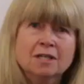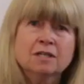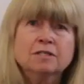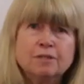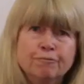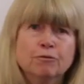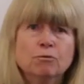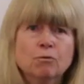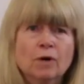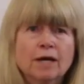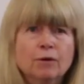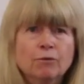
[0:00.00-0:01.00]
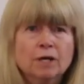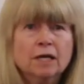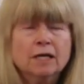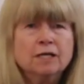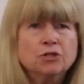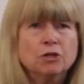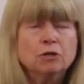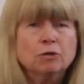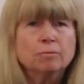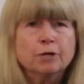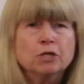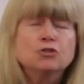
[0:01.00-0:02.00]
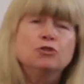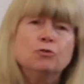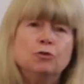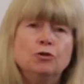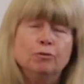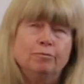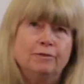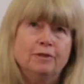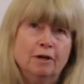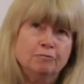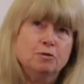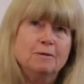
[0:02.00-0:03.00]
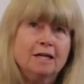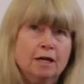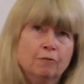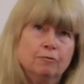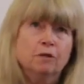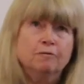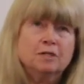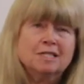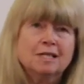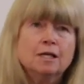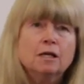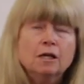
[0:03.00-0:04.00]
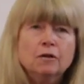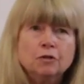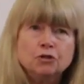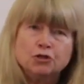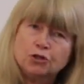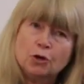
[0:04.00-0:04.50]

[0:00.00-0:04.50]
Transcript: in a different way, really, because you have to be careful, obviously, that you